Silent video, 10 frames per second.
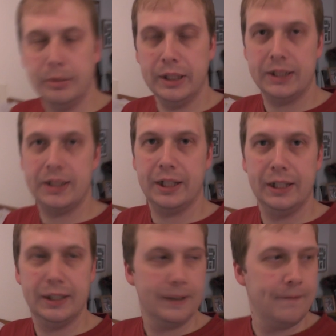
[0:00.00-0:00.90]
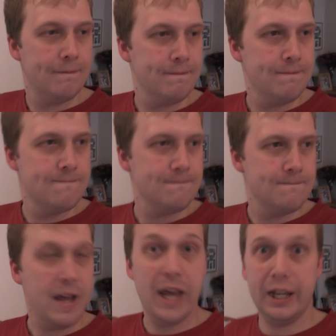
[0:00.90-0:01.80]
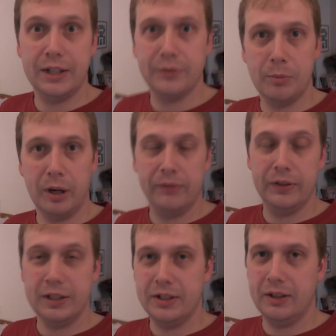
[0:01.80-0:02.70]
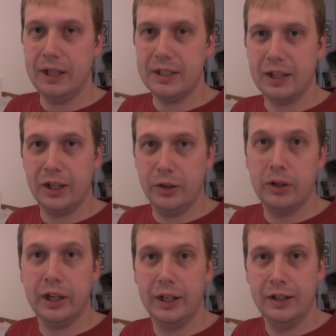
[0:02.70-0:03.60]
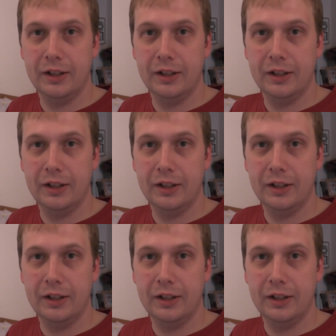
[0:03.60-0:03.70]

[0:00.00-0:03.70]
But eggs for breakfast, so let's get cooking.